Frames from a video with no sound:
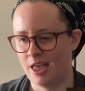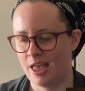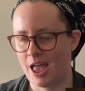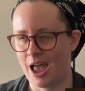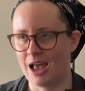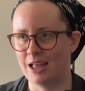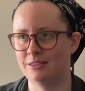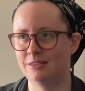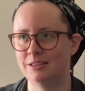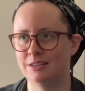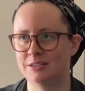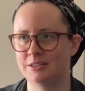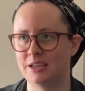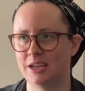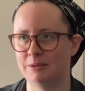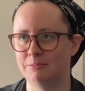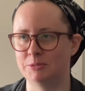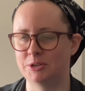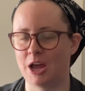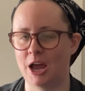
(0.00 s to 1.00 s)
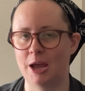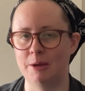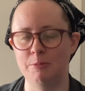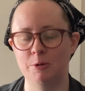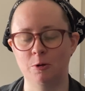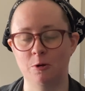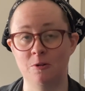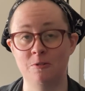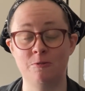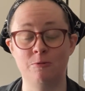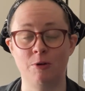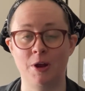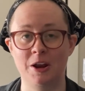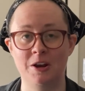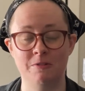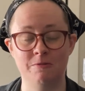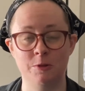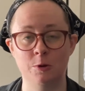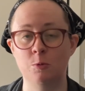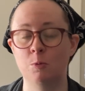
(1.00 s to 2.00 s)
At the same time, you're afraid
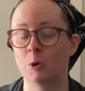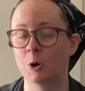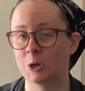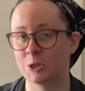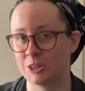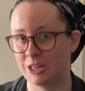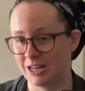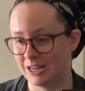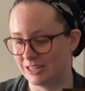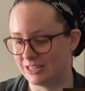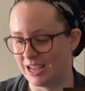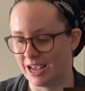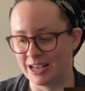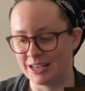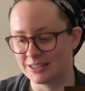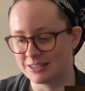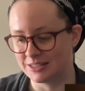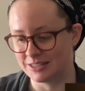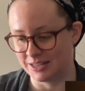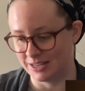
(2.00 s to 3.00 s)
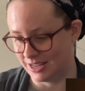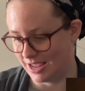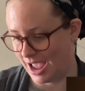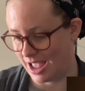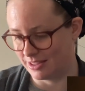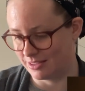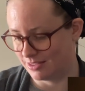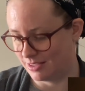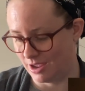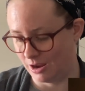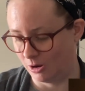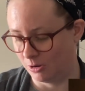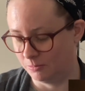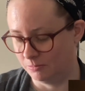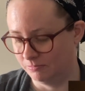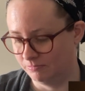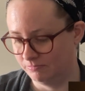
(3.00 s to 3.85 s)
of the work that it takes to get there.